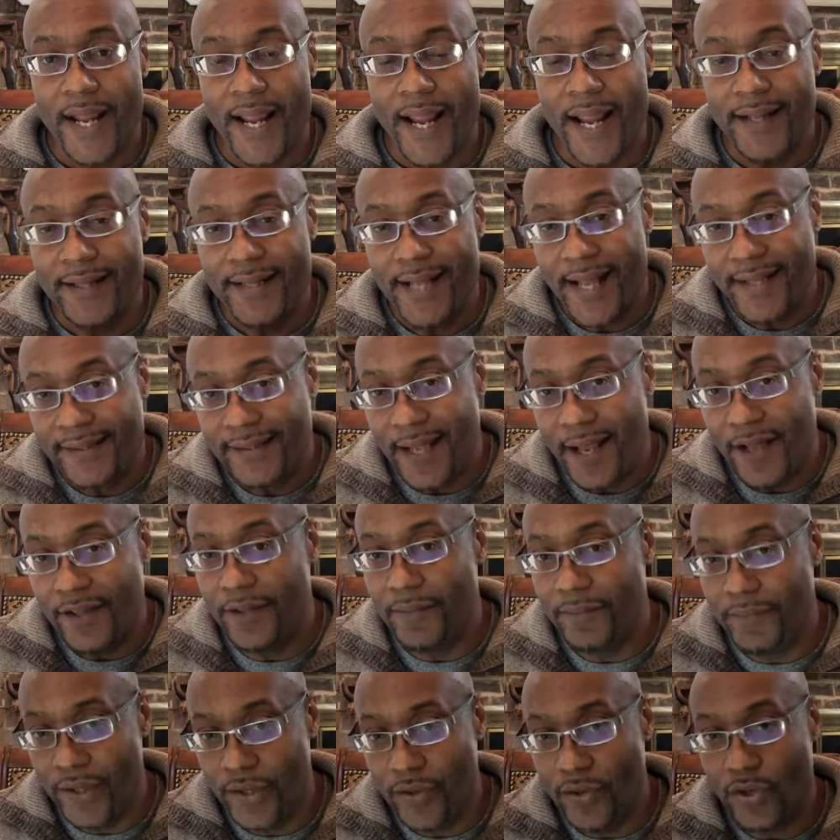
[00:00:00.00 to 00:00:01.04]
And that's how the
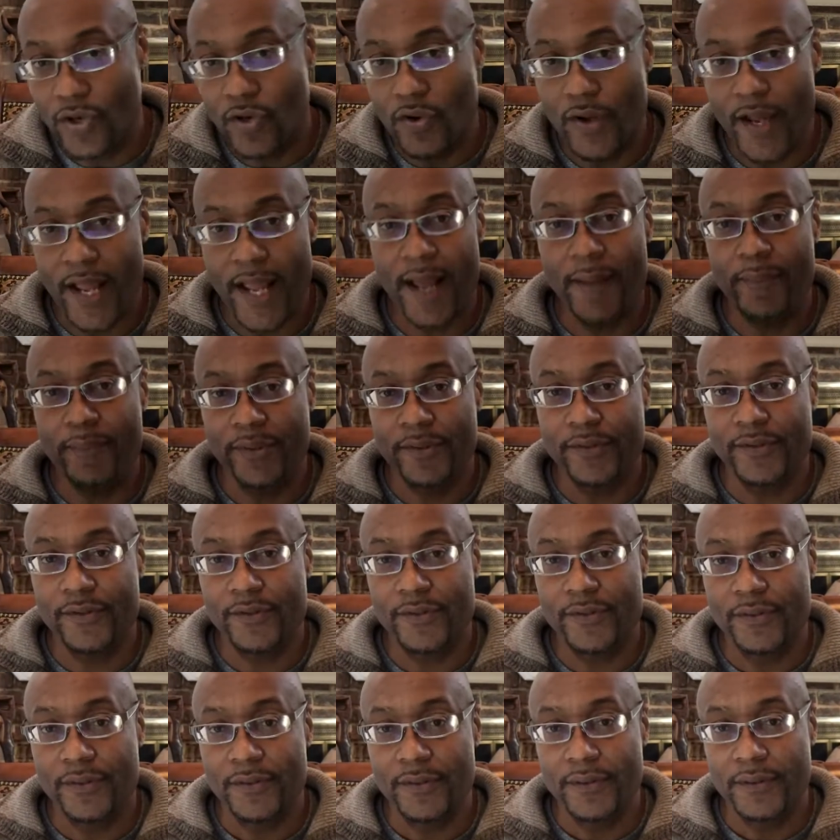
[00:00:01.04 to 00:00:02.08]
miracle
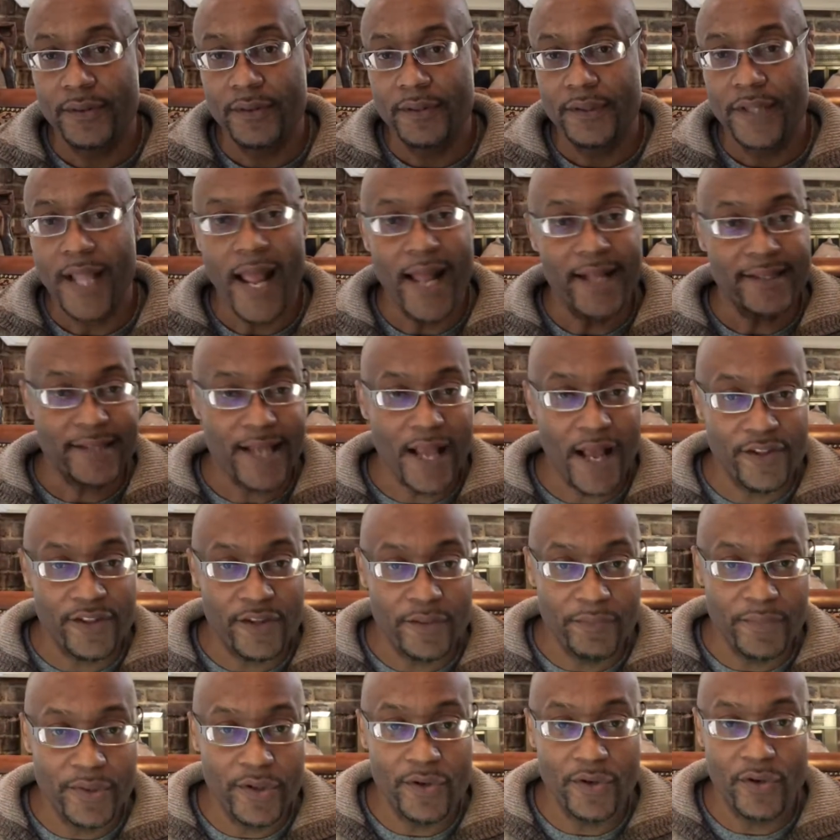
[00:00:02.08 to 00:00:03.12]
happens. That's how the
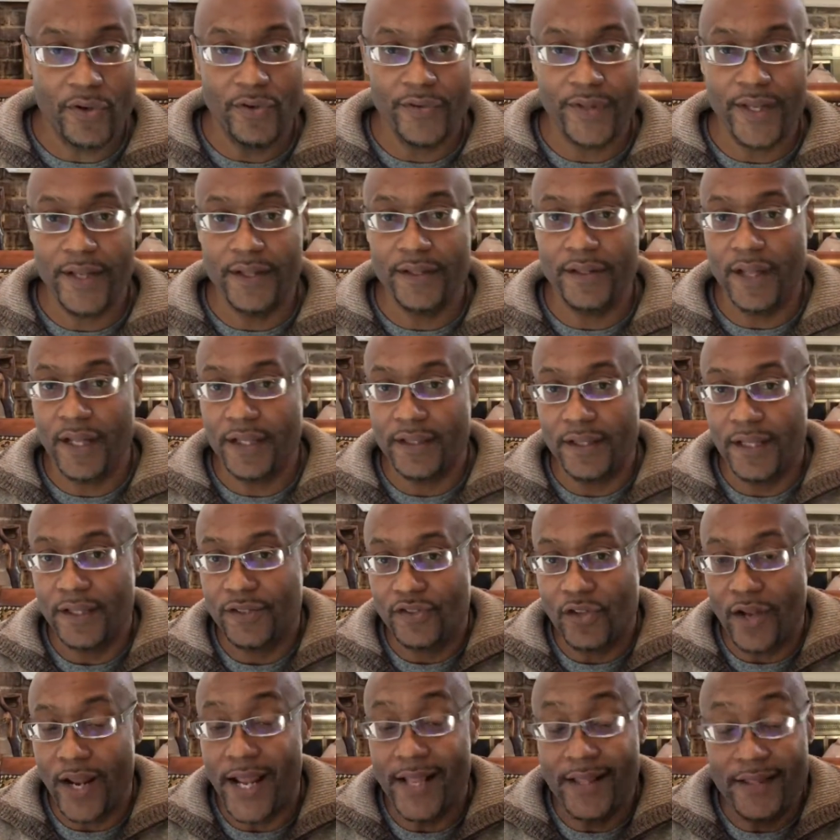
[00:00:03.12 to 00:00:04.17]
miracle
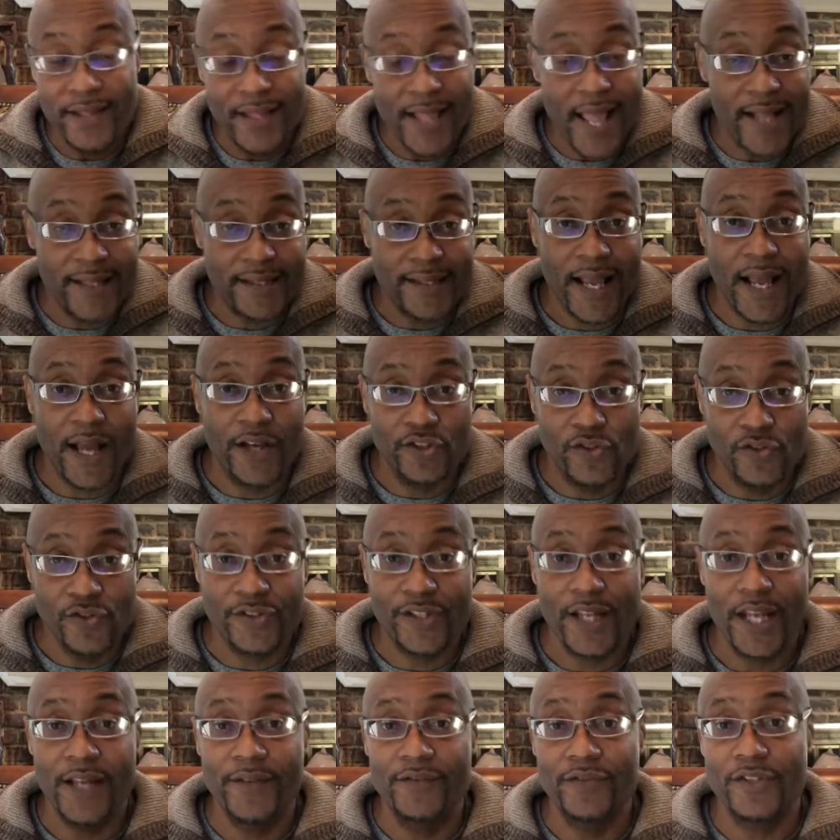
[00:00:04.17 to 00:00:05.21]
and that's how you
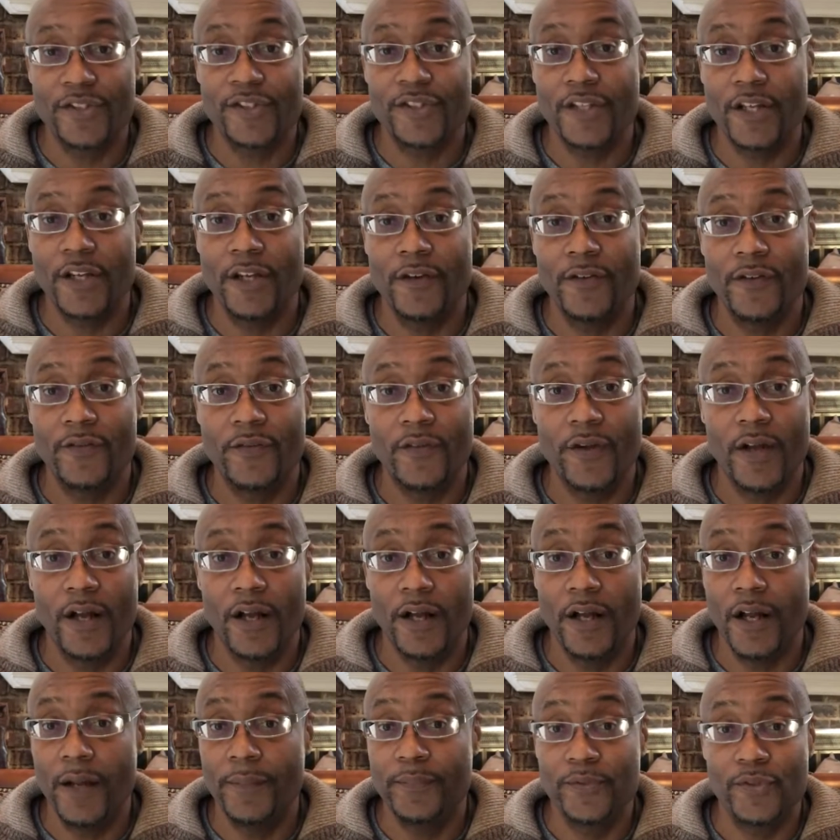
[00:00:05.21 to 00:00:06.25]
save yourself
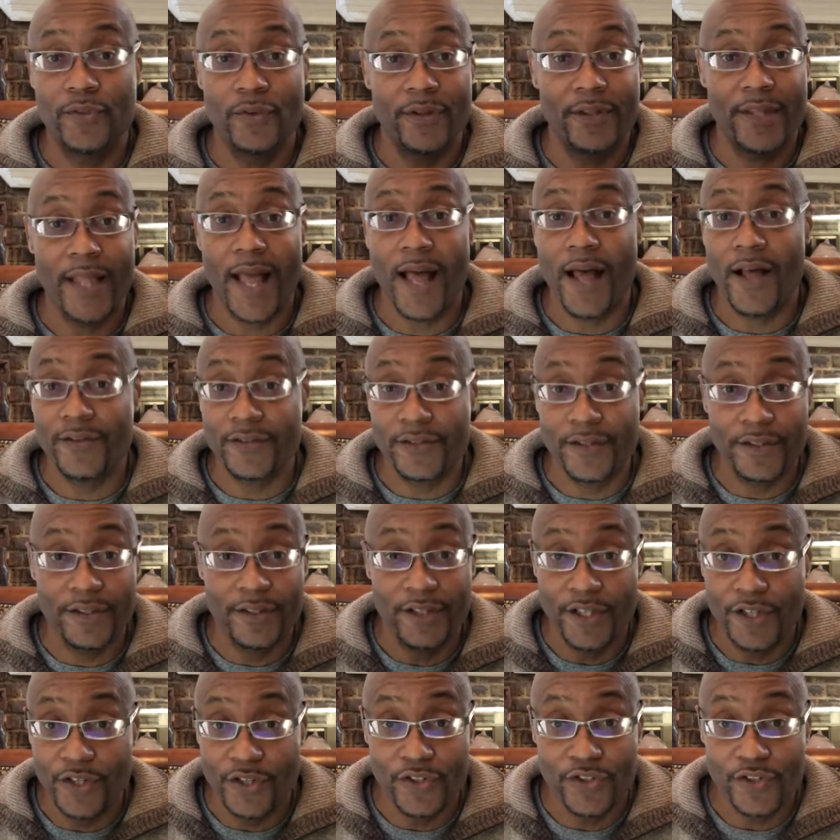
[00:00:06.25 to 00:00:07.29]
up to 1,000
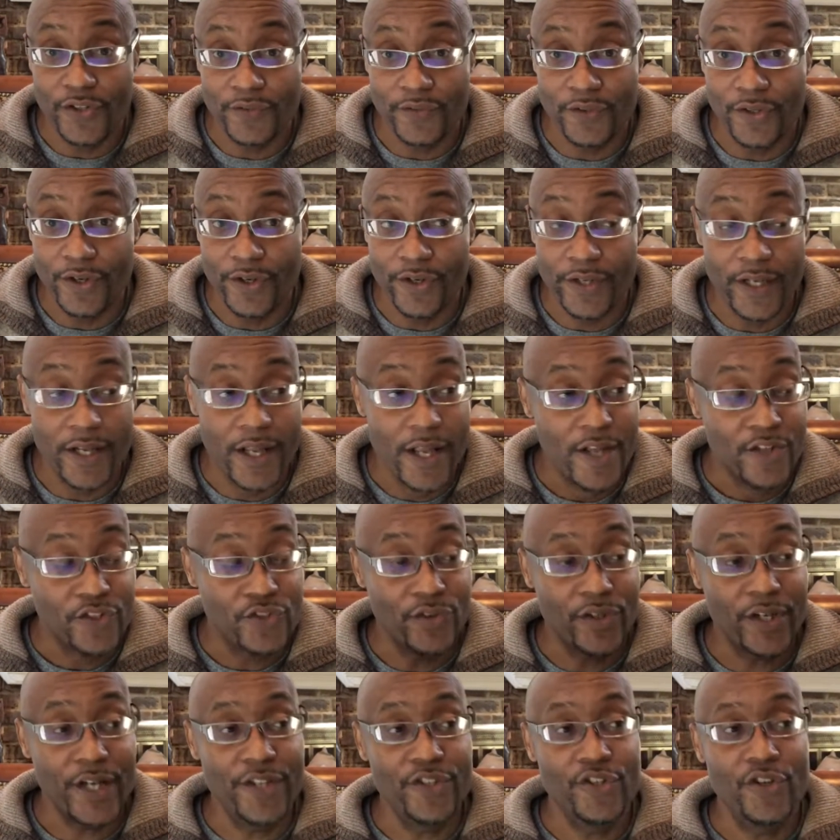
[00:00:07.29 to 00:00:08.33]
years of learning. So
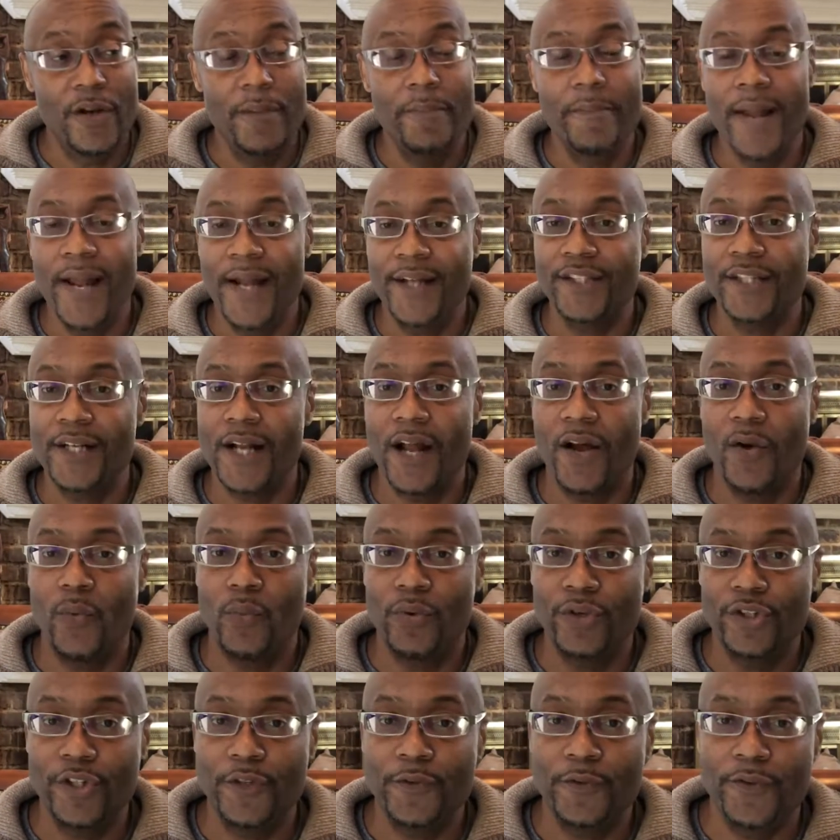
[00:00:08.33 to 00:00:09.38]
can you imagine how
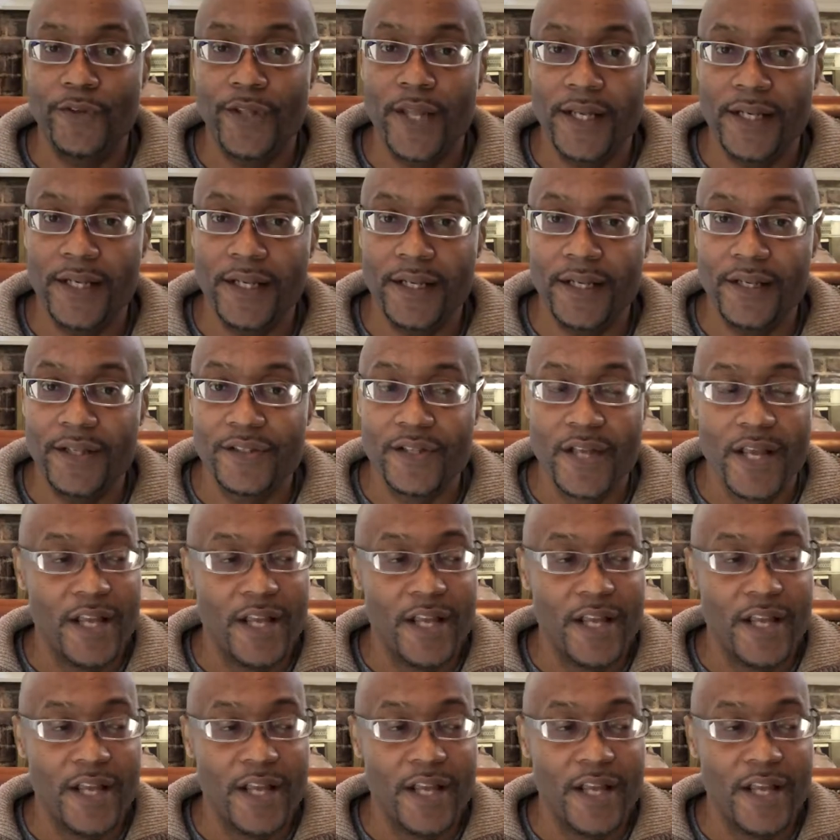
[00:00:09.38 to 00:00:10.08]
wonderful that is?